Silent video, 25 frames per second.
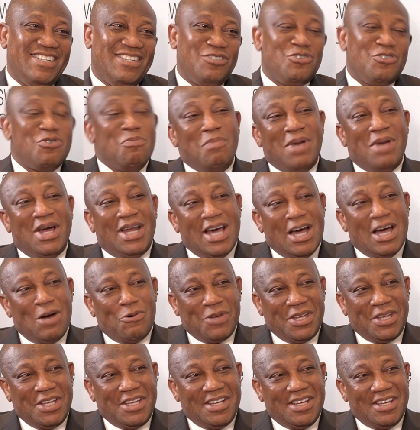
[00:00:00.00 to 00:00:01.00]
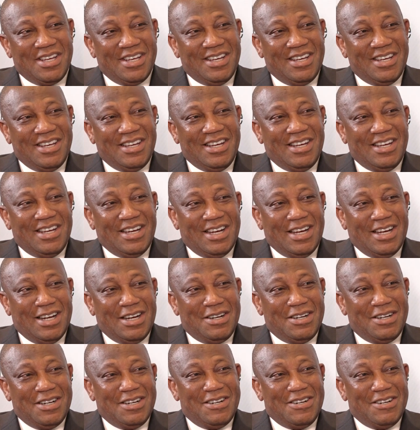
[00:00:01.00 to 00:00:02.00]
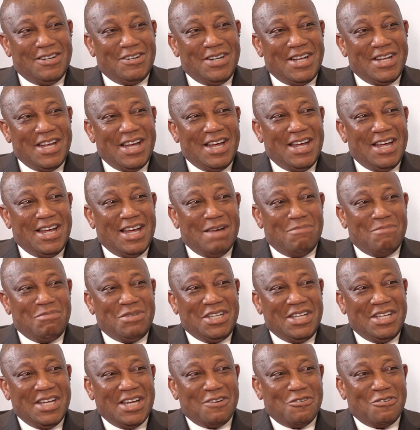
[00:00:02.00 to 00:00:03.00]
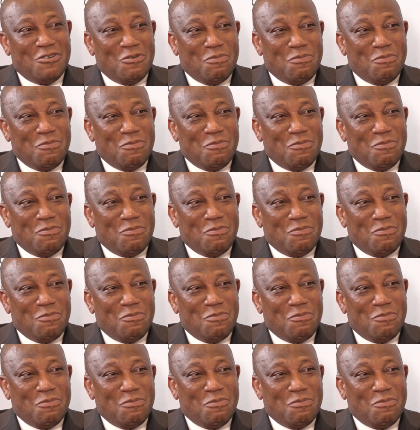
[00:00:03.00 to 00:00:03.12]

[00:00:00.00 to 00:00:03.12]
to Malawi and MTN